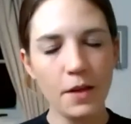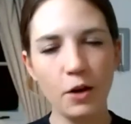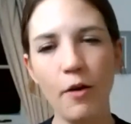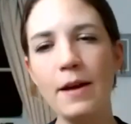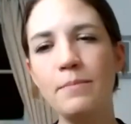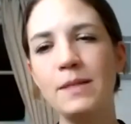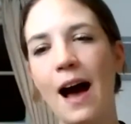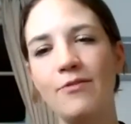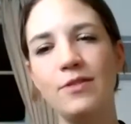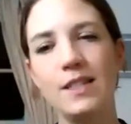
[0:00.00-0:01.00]
The grapes
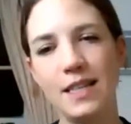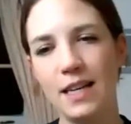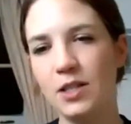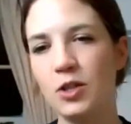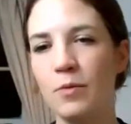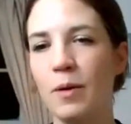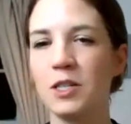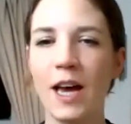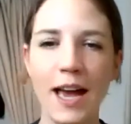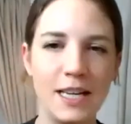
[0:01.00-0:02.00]
haven't seen too
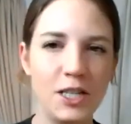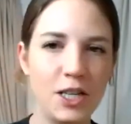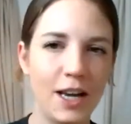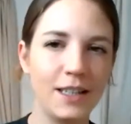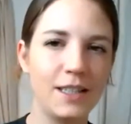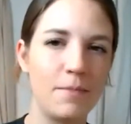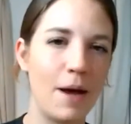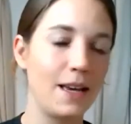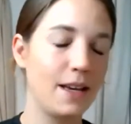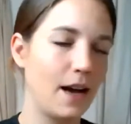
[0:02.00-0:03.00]
much aging to
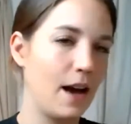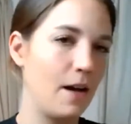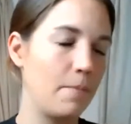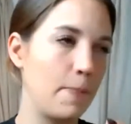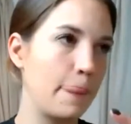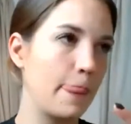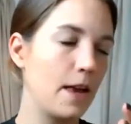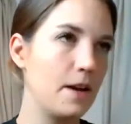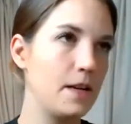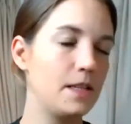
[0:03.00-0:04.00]
make
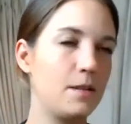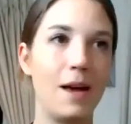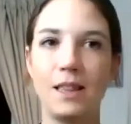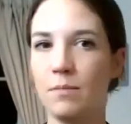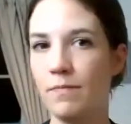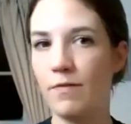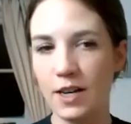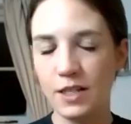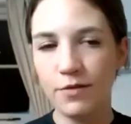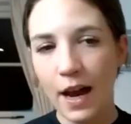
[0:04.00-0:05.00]
them
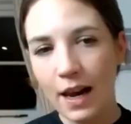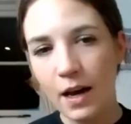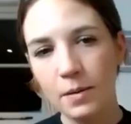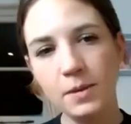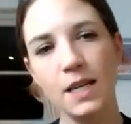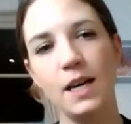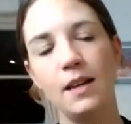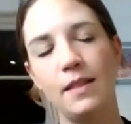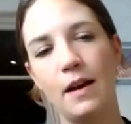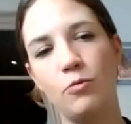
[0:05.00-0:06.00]
very developed.
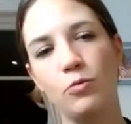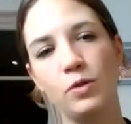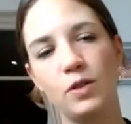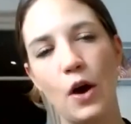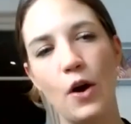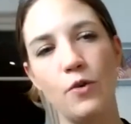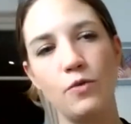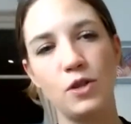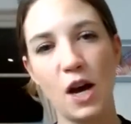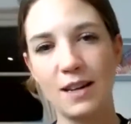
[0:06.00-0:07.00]
They're
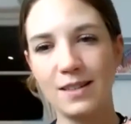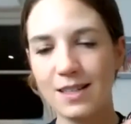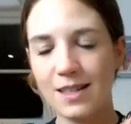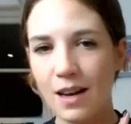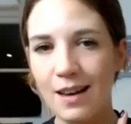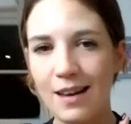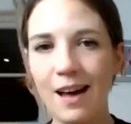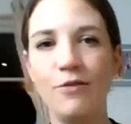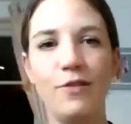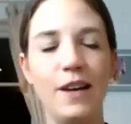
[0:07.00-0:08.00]
also just
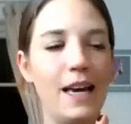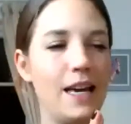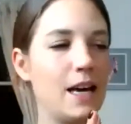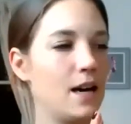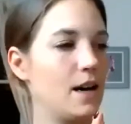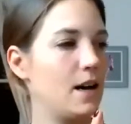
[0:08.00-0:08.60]
lovely